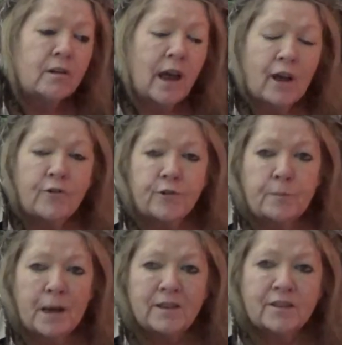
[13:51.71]

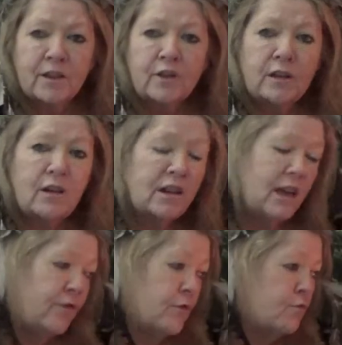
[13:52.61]
alphabets and
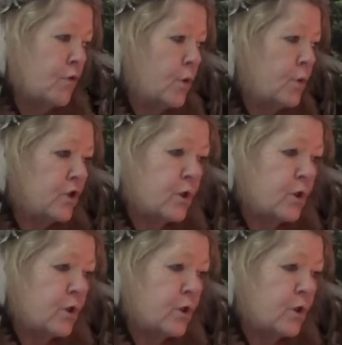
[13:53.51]
even runes.